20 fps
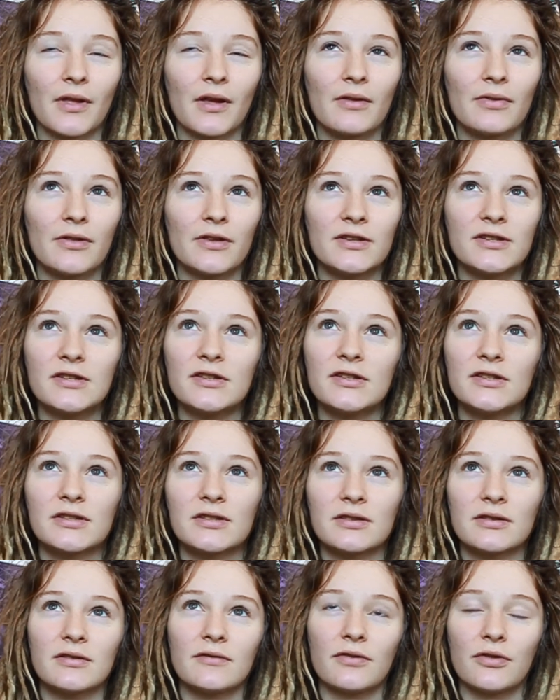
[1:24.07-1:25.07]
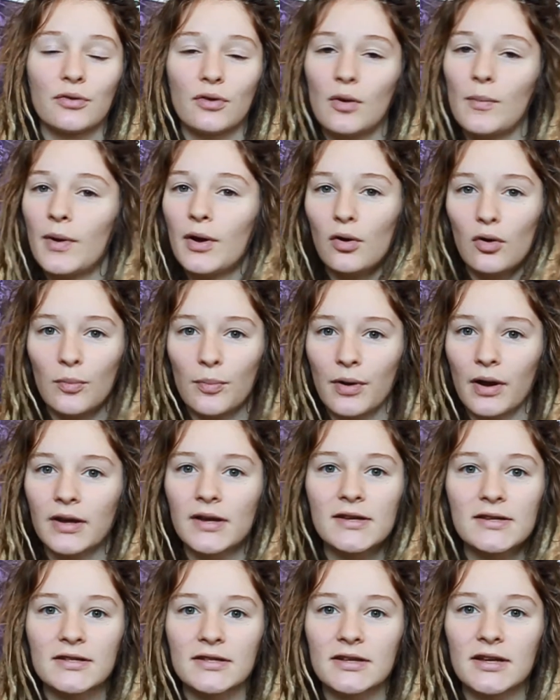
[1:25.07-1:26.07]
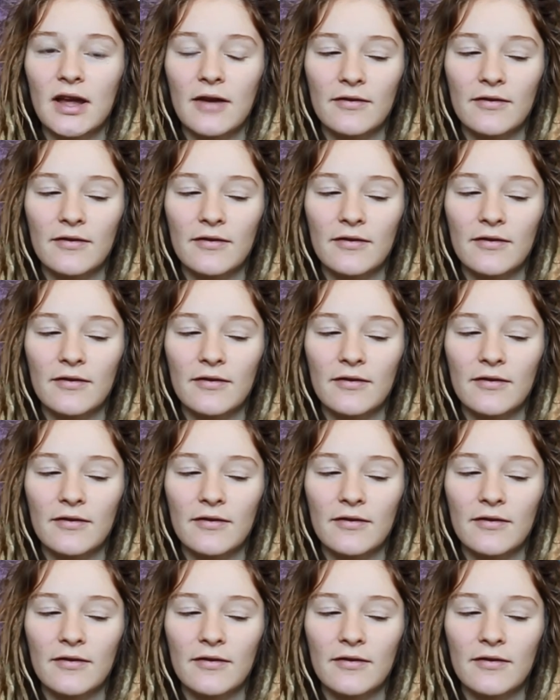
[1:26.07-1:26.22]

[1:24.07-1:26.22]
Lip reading: this is throughout my whole pregnancy.